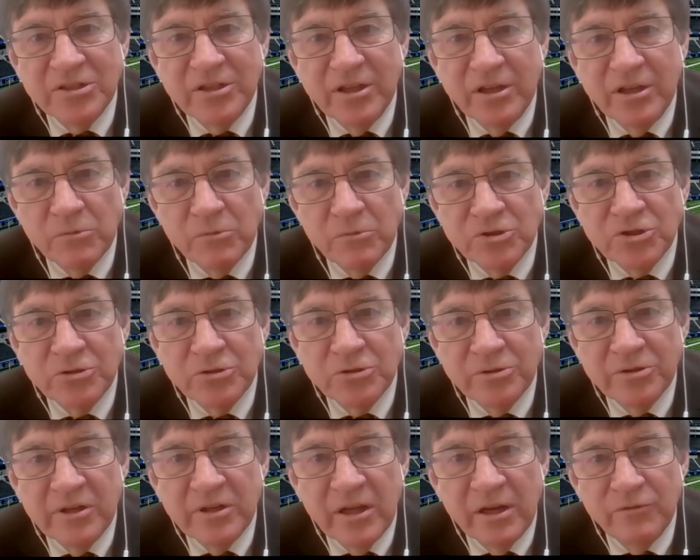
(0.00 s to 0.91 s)
and we're sure
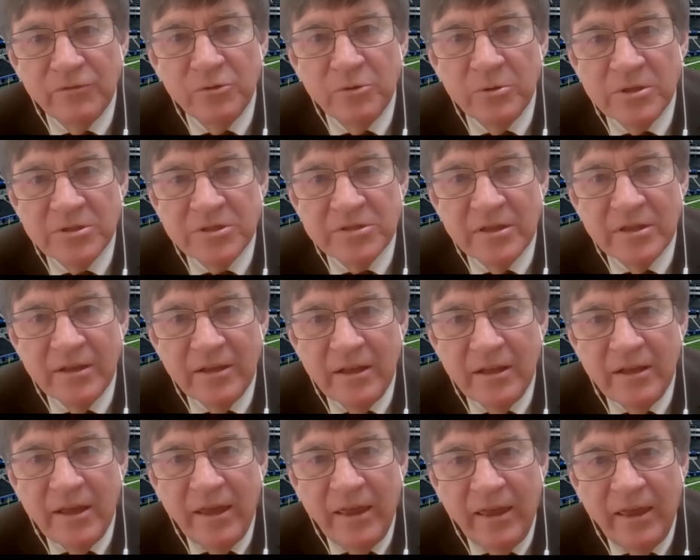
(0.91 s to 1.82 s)
that everyone's
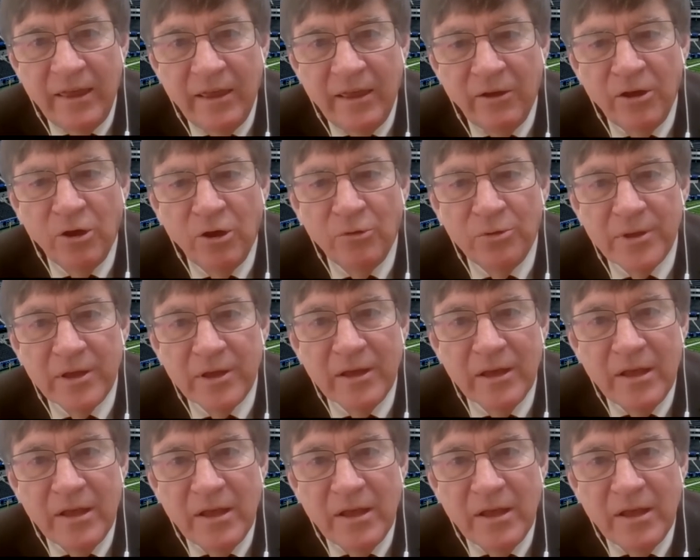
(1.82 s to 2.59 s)
healthy.